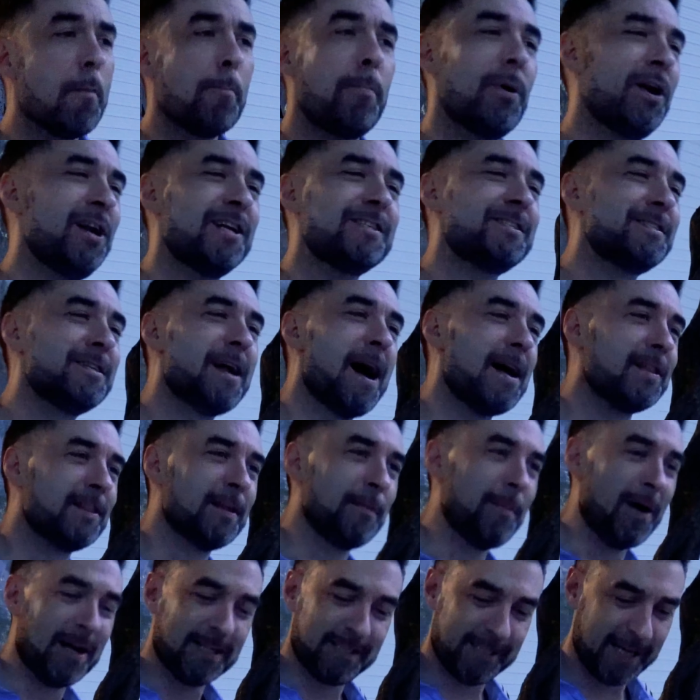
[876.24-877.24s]
but it's not the
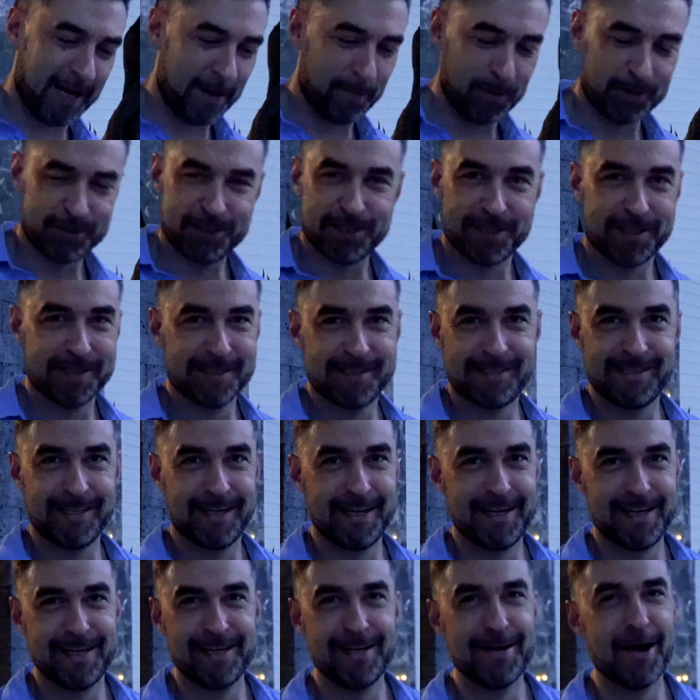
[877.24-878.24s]
best sandwich of the
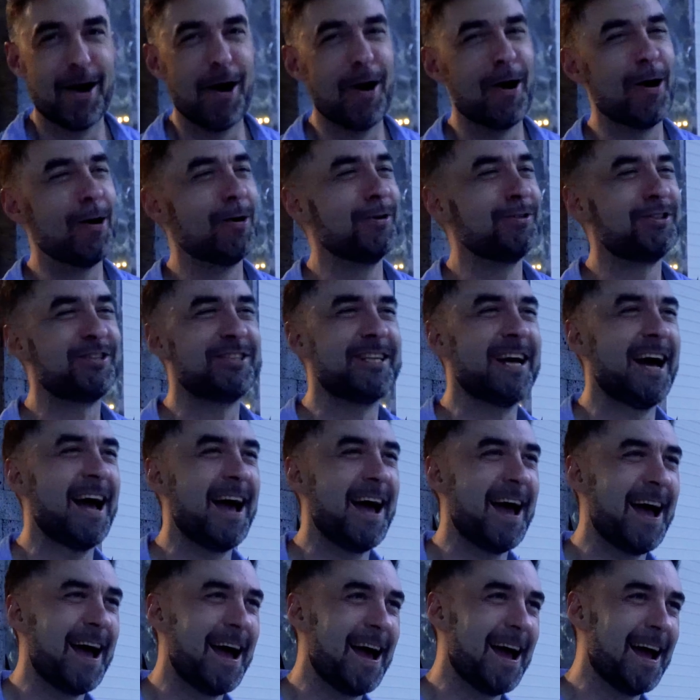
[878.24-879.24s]
city. No
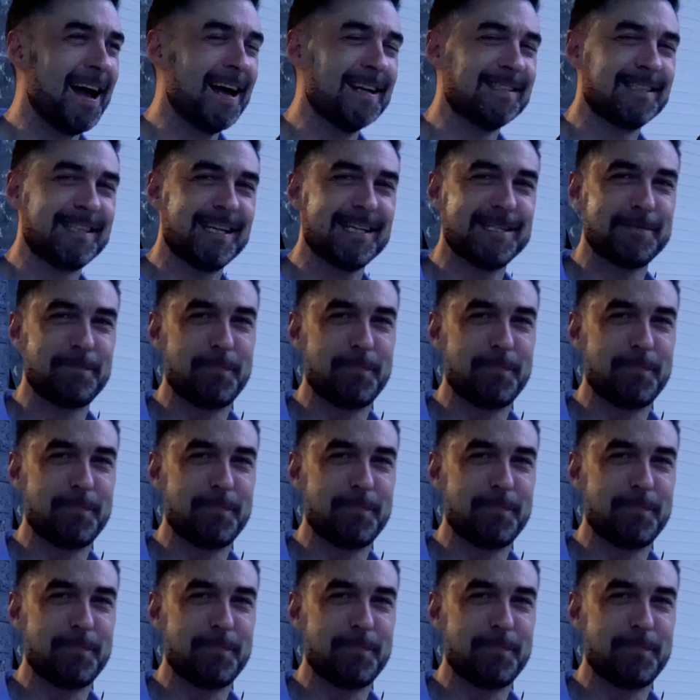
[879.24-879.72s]
chance, it's